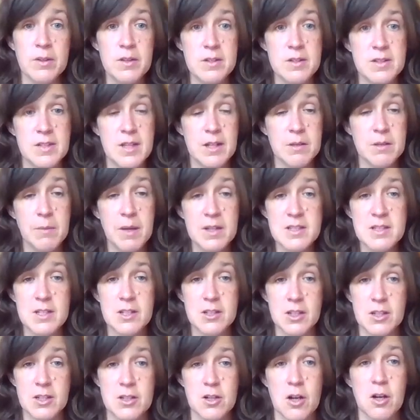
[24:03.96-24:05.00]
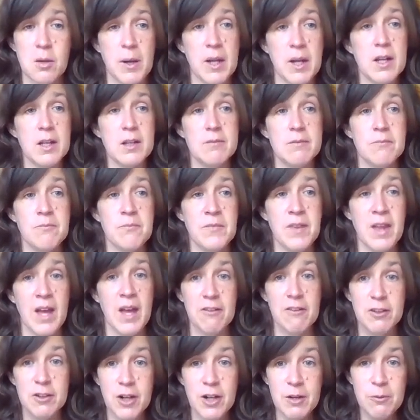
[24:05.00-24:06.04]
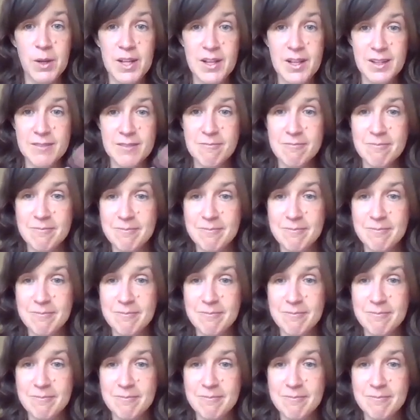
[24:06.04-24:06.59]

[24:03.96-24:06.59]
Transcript: send a message. Let's talk about it. Have a great week.